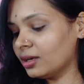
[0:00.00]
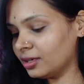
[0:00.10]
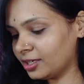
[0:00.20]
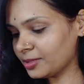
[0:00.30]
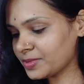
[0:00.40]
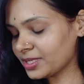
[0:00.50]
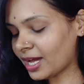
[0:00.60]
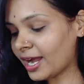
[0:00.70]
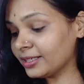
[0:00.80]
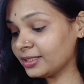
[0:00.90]
herbs
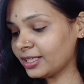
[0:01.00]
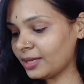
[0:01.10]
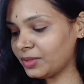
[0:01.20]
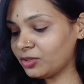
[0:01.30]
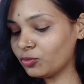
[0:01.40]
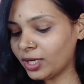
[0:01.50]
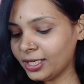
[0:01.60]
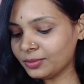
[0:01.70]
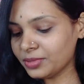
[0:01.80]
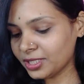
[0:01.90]
and taming
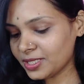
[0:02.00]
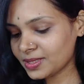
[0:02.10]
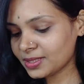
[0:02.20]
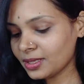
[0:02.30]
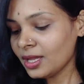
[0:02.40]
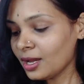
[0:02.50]
wild beasts.